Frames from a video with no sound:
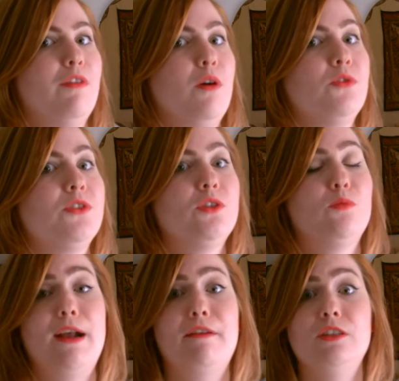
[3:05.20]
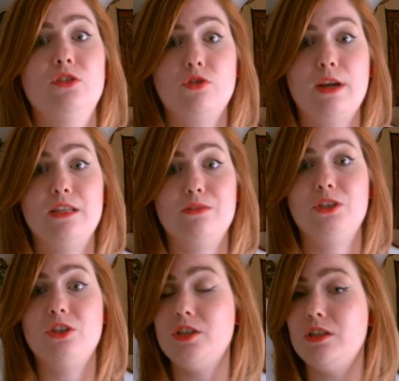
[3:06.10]
if I wanted to wear it
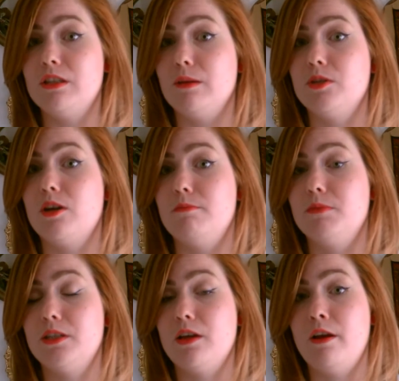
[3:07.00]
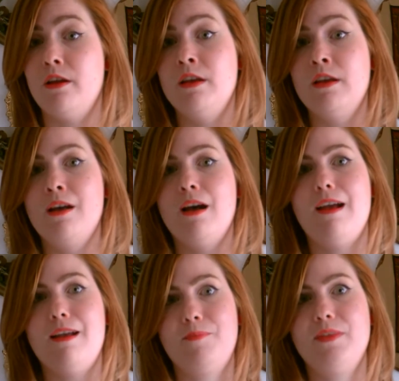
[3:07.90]
straight, which I do sometimes. So
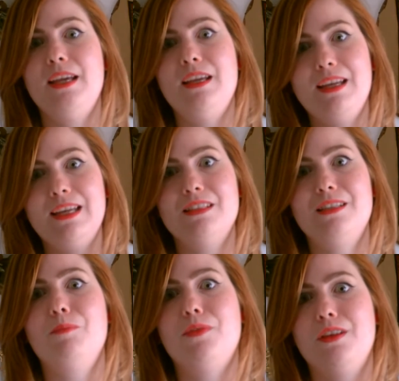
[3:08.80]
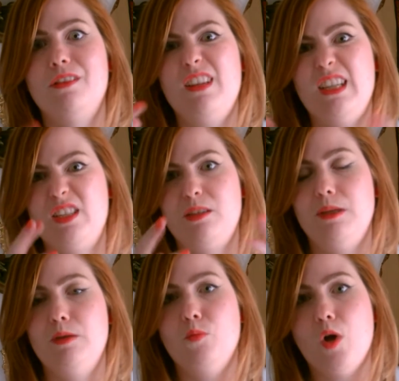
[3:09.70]
it's something that needs
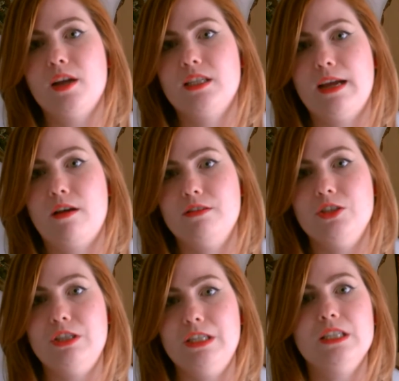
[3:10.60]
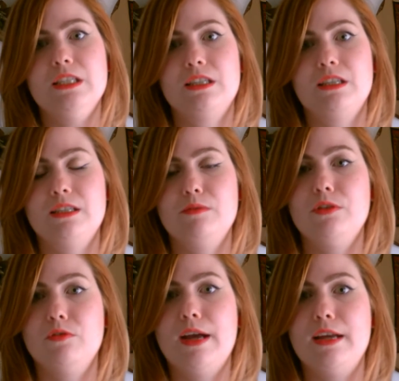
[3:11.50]
to be worked out, and you need to discuss
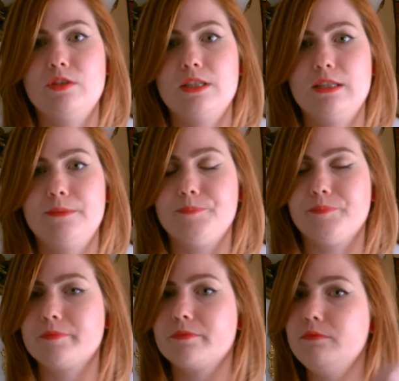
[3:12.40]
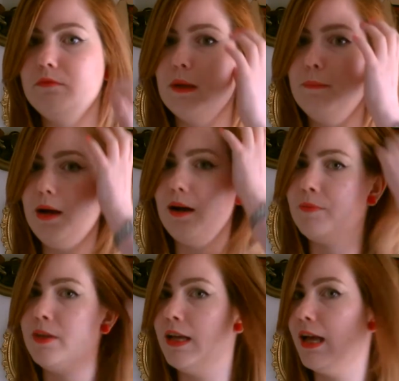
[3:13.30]
it with your hairdresser.
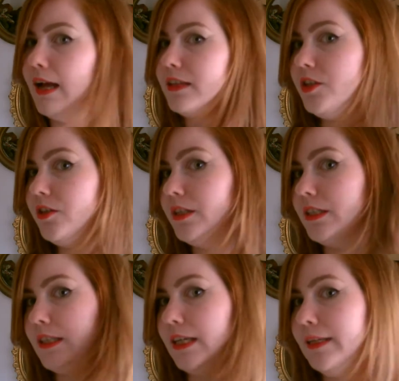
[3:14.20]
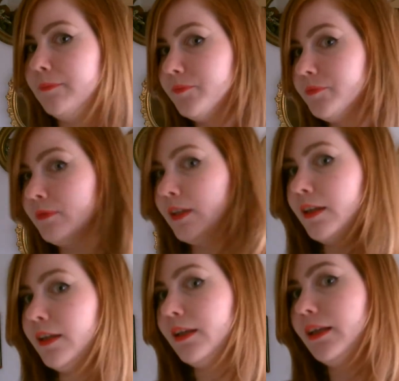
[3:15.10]
But as you can see
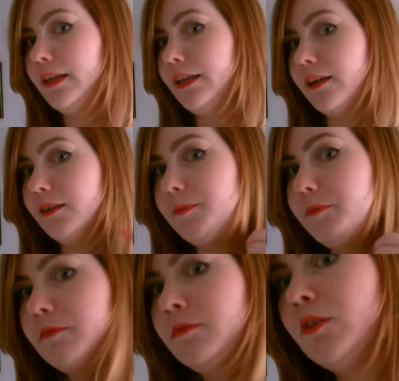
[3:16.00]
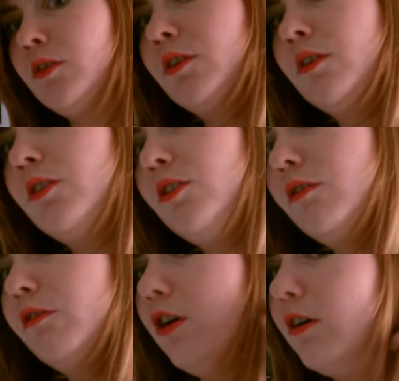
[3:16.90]
here,
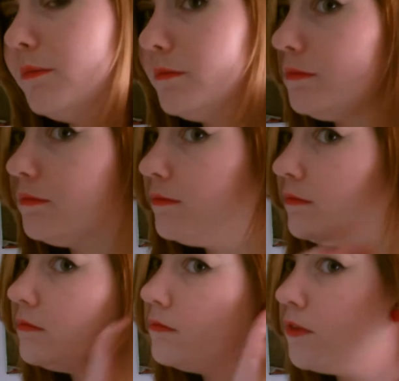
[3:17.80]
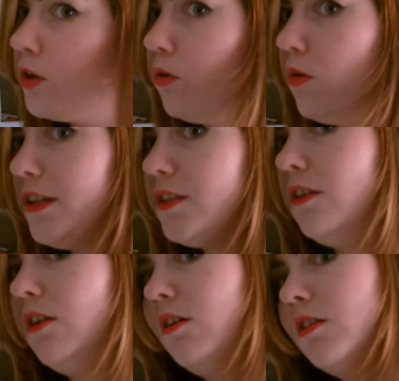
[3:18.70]
you've got
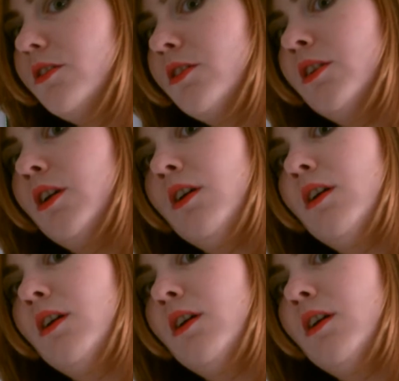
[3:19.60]
quite a lot